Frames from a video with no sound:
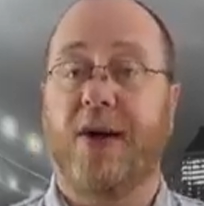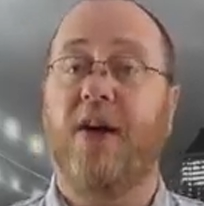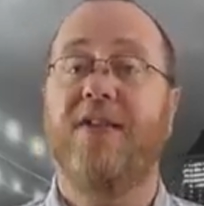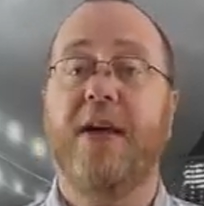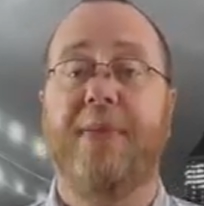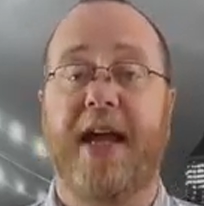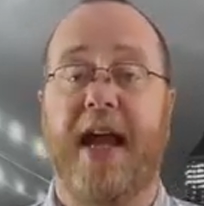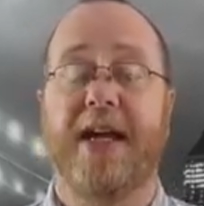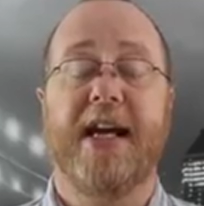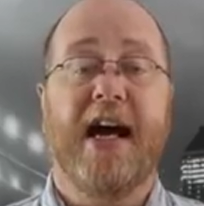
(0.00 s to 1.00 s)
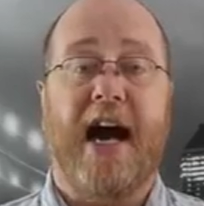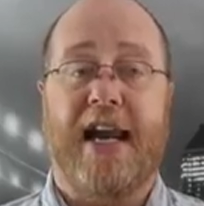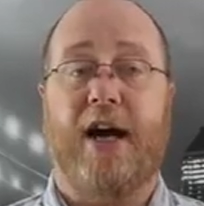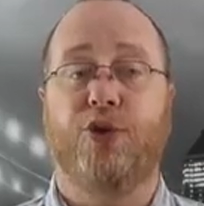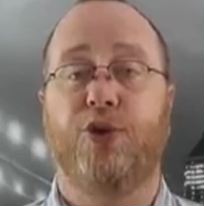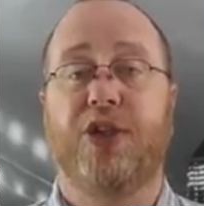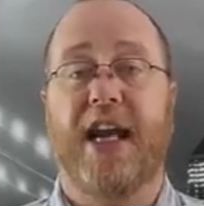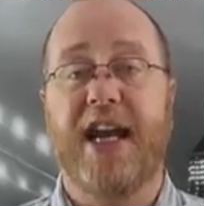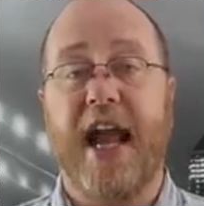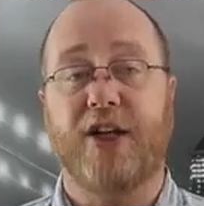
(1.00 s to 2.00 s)
Now, a VPN allows you to
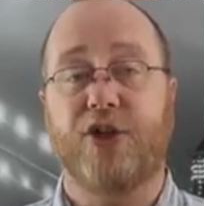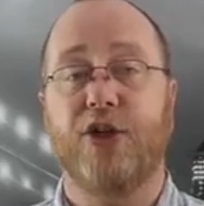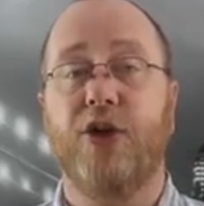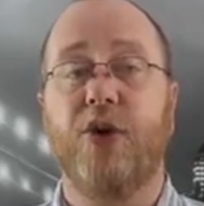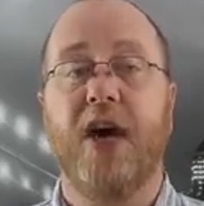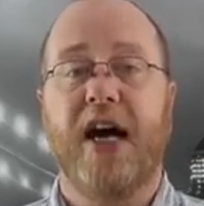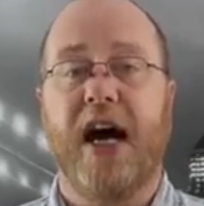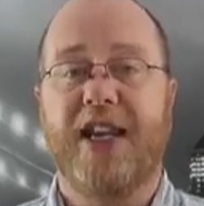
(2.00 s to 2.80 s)
connect to